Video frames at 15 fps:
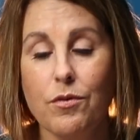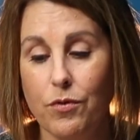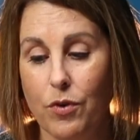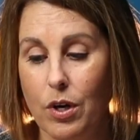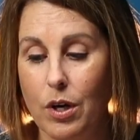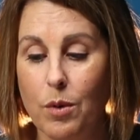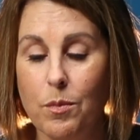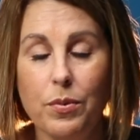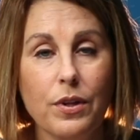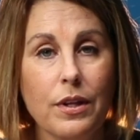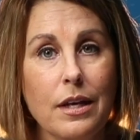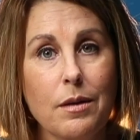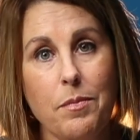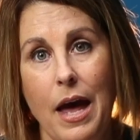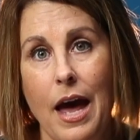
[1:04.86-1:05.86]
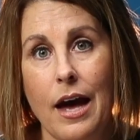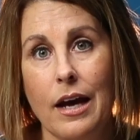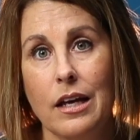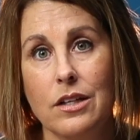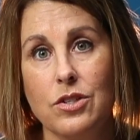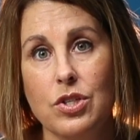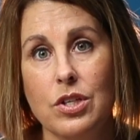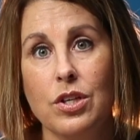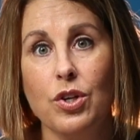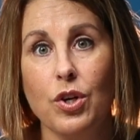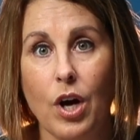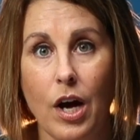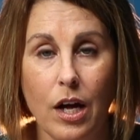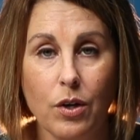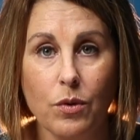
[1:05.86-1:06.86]
for a complete package in your
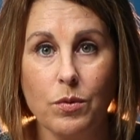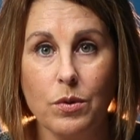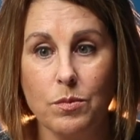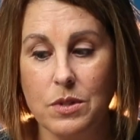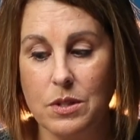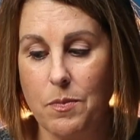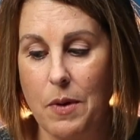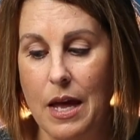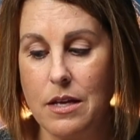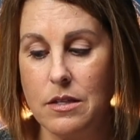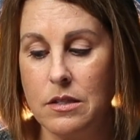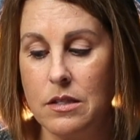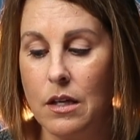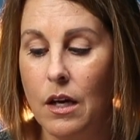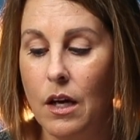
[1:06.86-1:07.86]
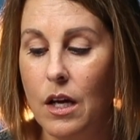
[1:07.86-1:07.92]
huddle room space.